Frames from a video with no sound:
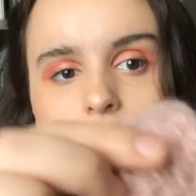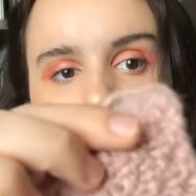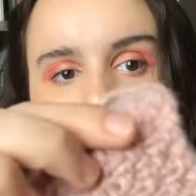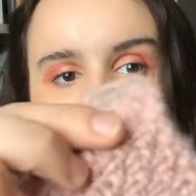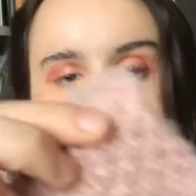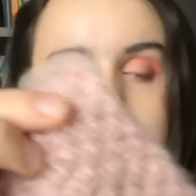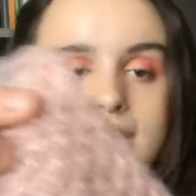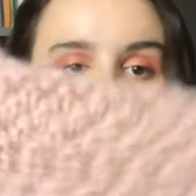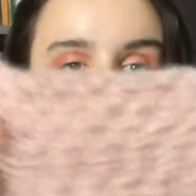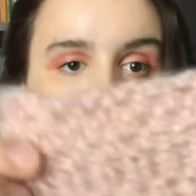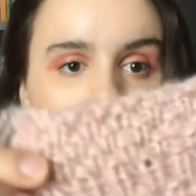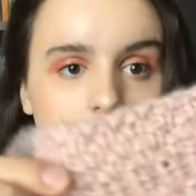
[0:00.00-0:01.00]
And
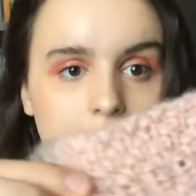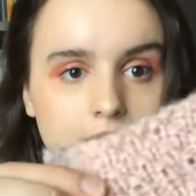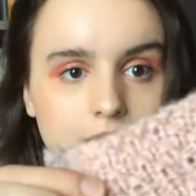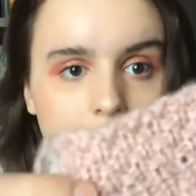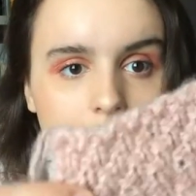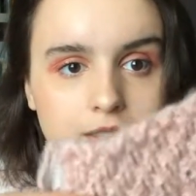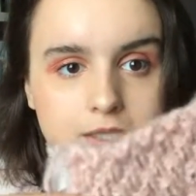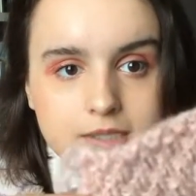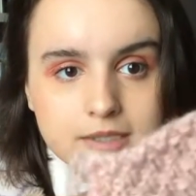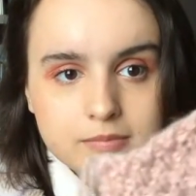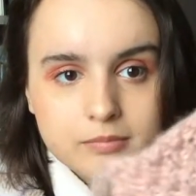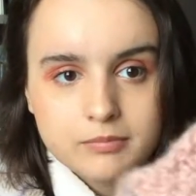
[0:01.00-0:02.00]
I just